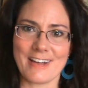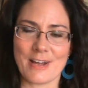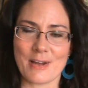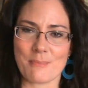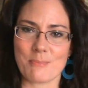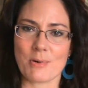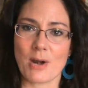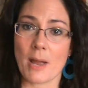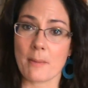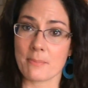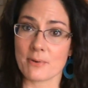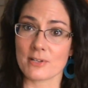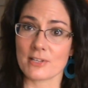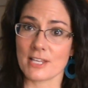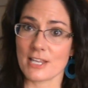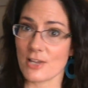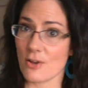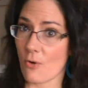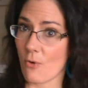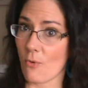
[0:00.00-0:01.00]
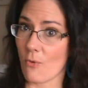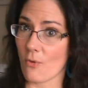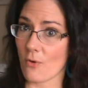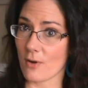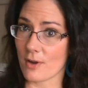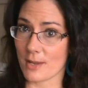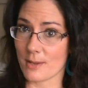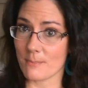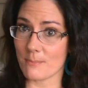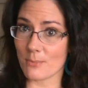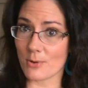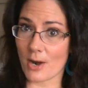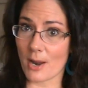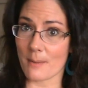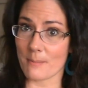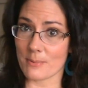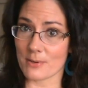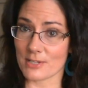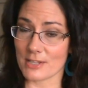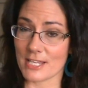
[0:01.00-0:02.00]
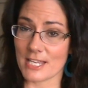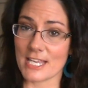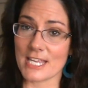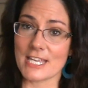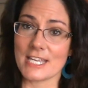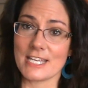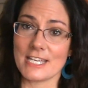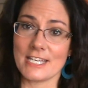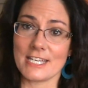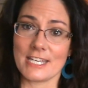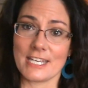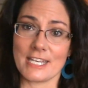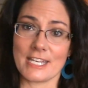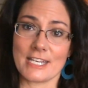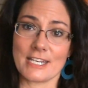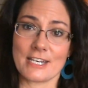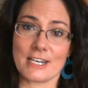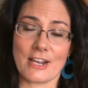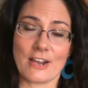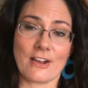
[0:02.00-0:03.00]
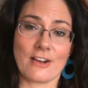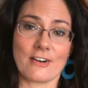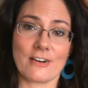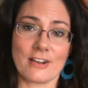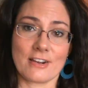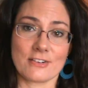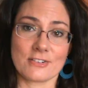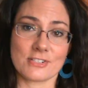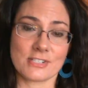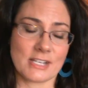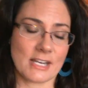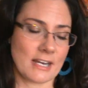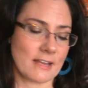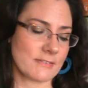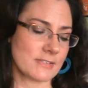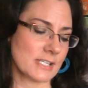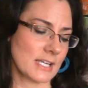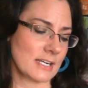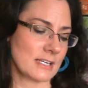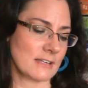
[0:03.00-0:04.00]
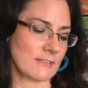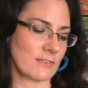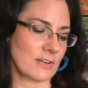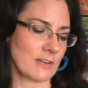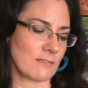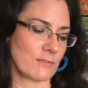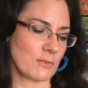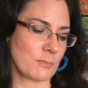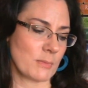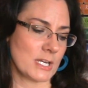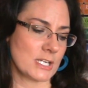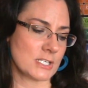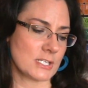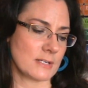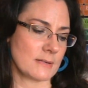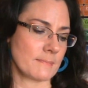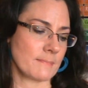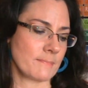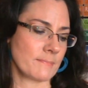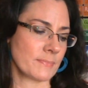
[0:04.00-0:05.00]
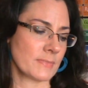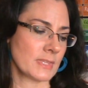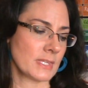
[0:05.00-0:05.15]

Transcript: uh, properly or improperly in our understanding of scientific information.